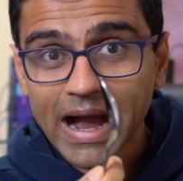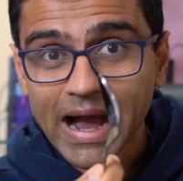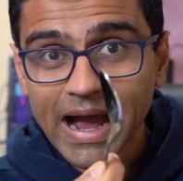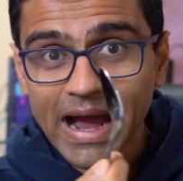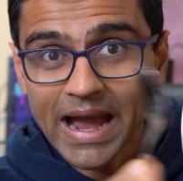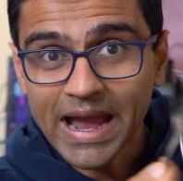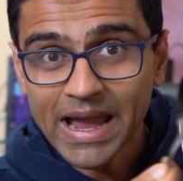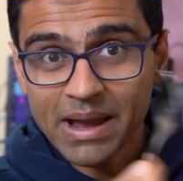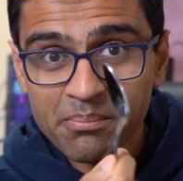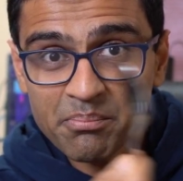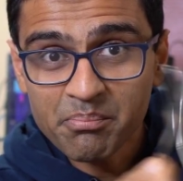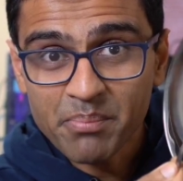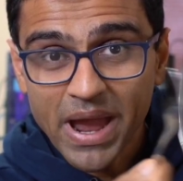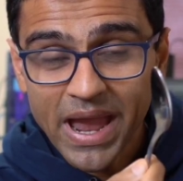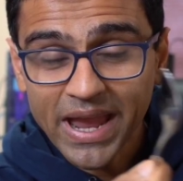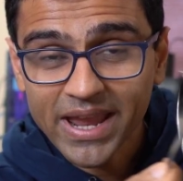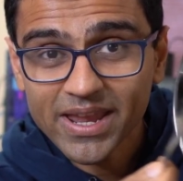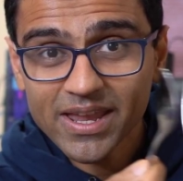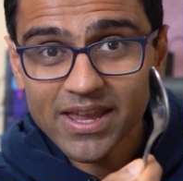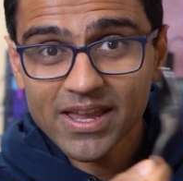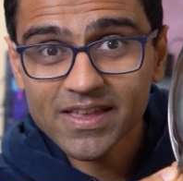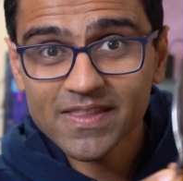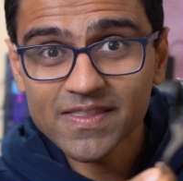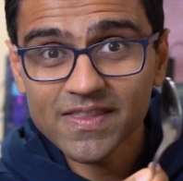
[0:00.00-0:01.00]
I'm
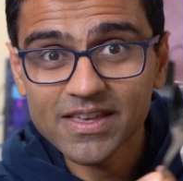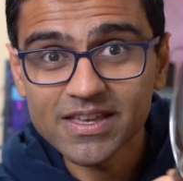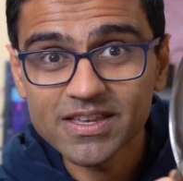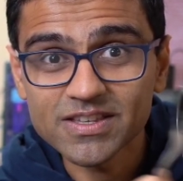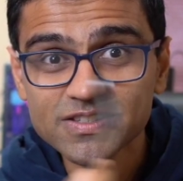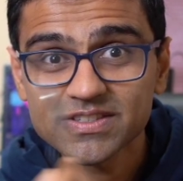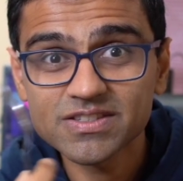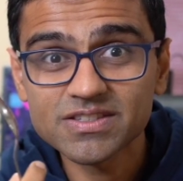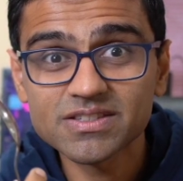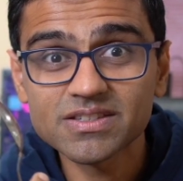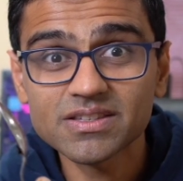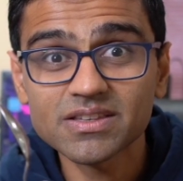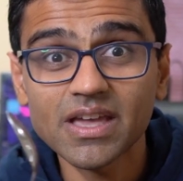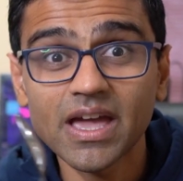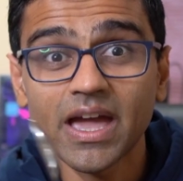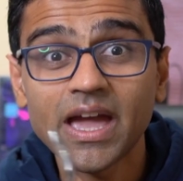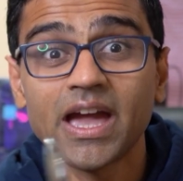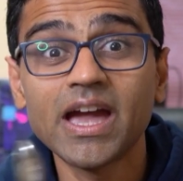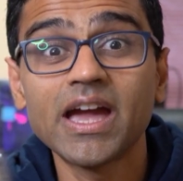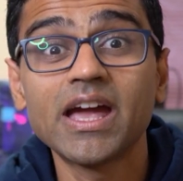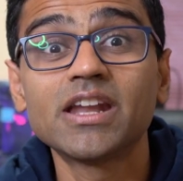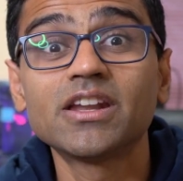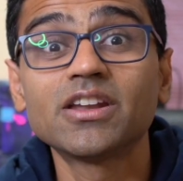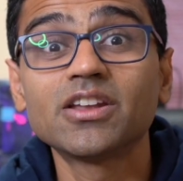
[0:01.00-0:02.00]
banging this
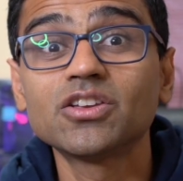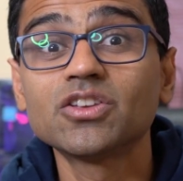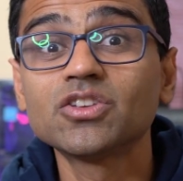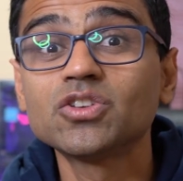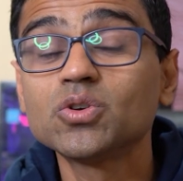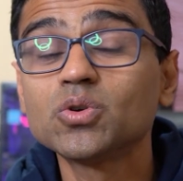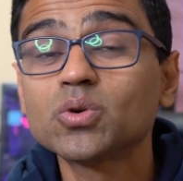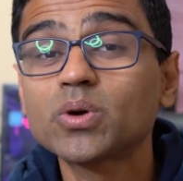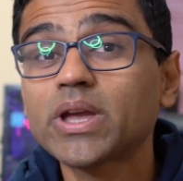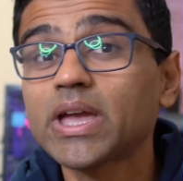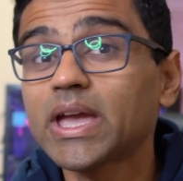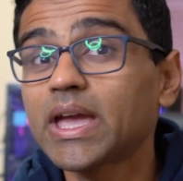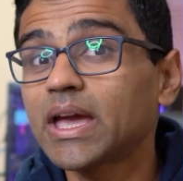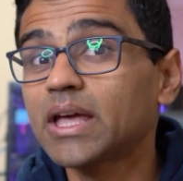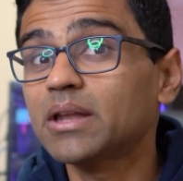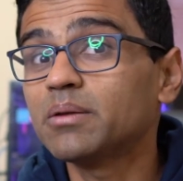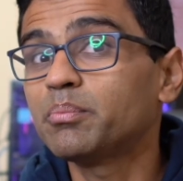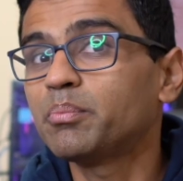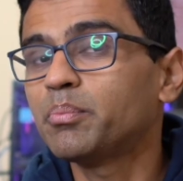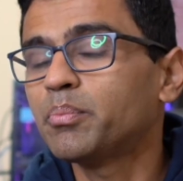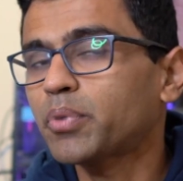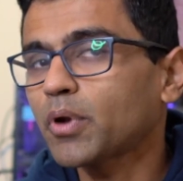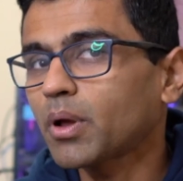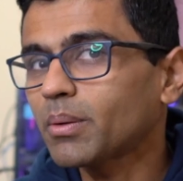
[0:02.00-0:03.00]
and you
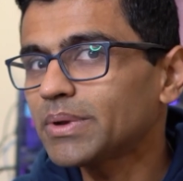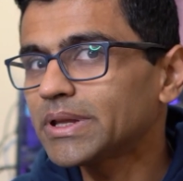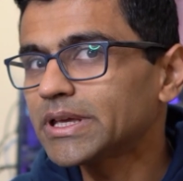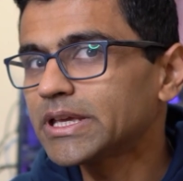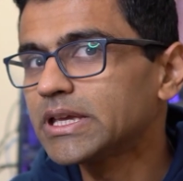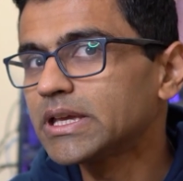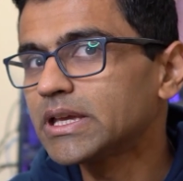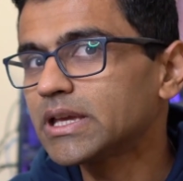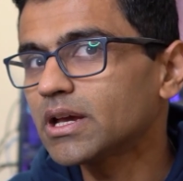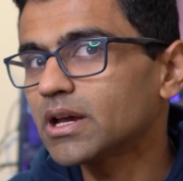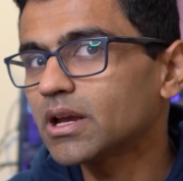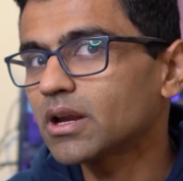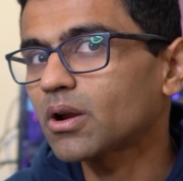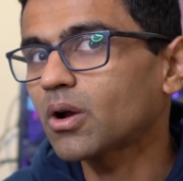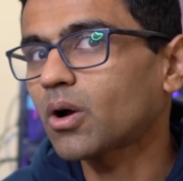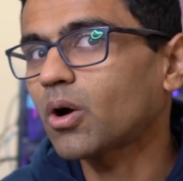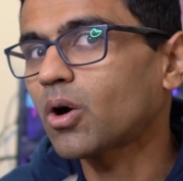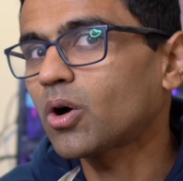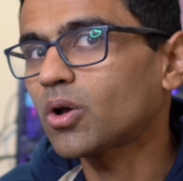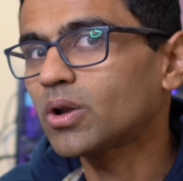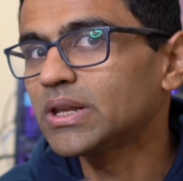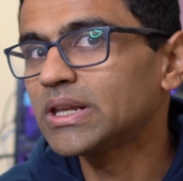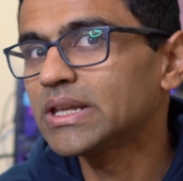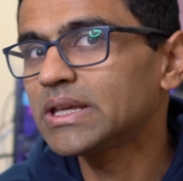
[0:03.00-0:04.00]
can probably hear
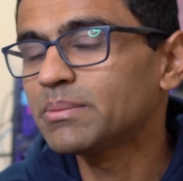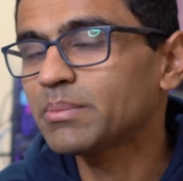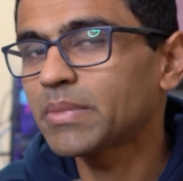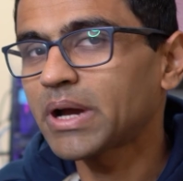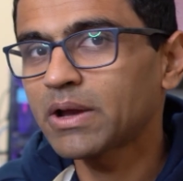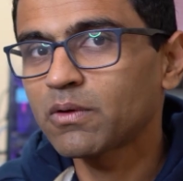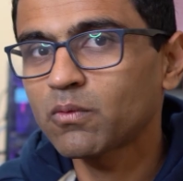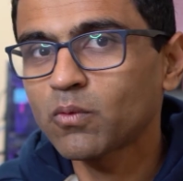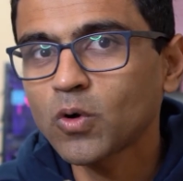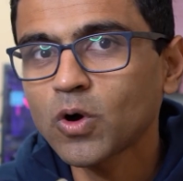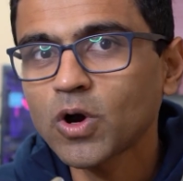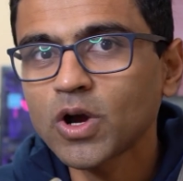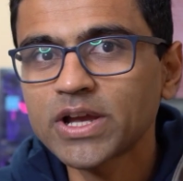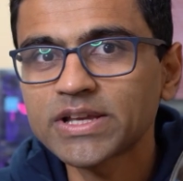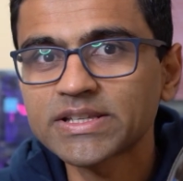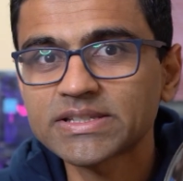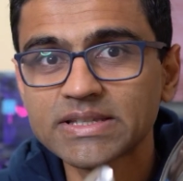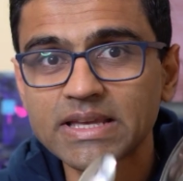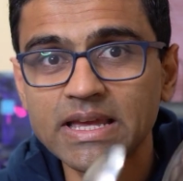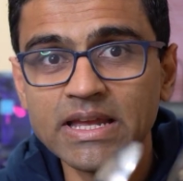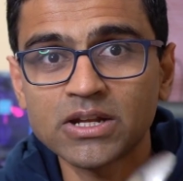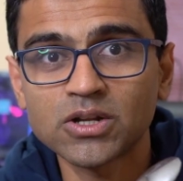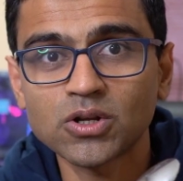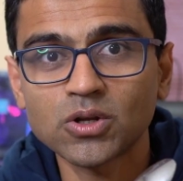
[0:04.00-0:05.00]
only my voice
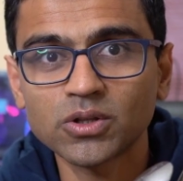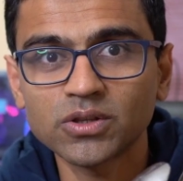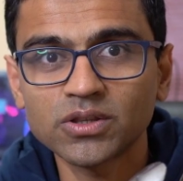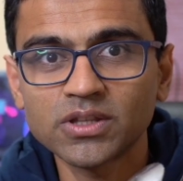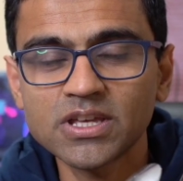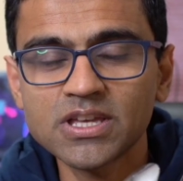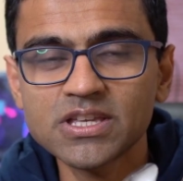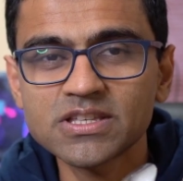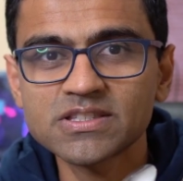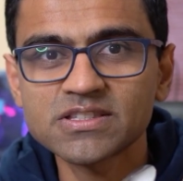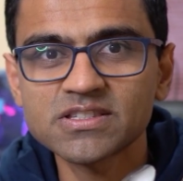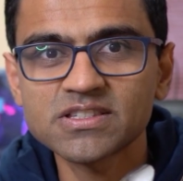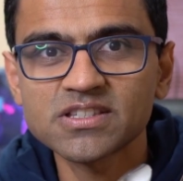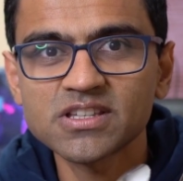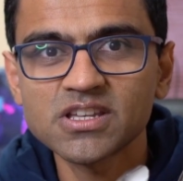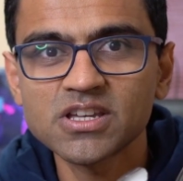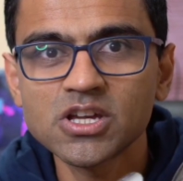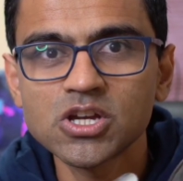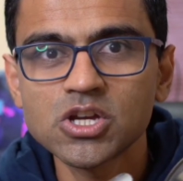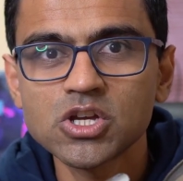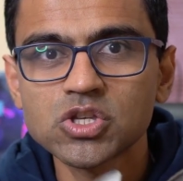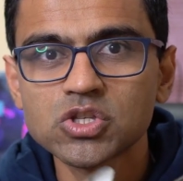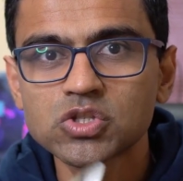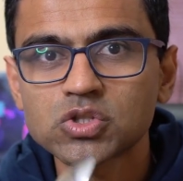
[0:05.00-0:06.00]
and not this.
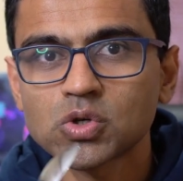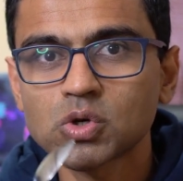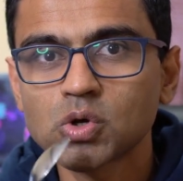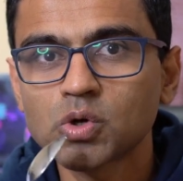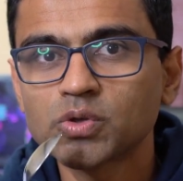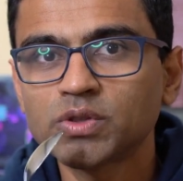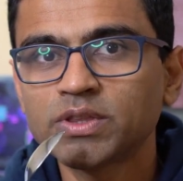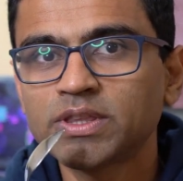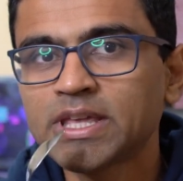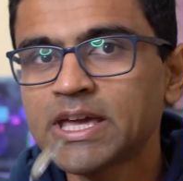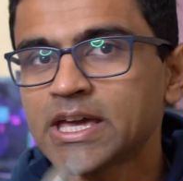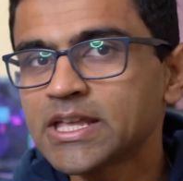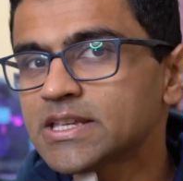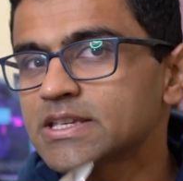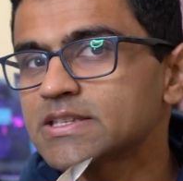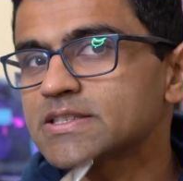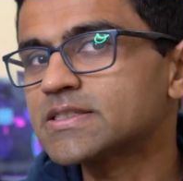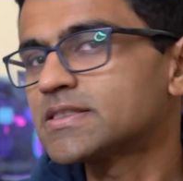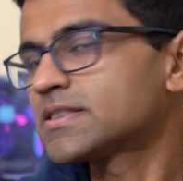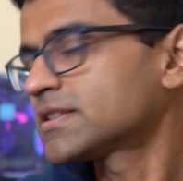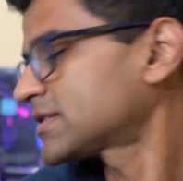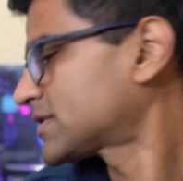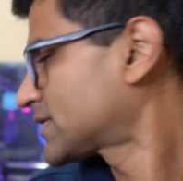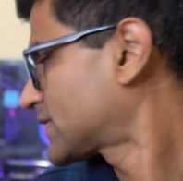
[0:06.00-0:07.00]
So there
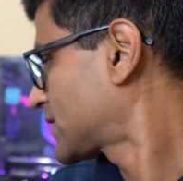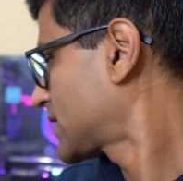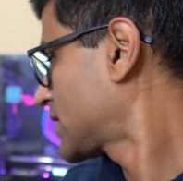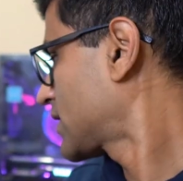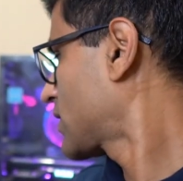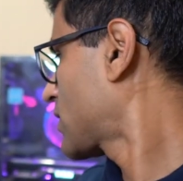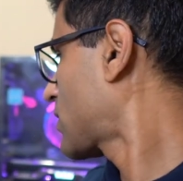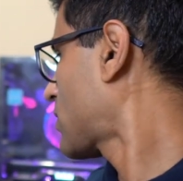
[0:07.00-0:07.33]
is this thing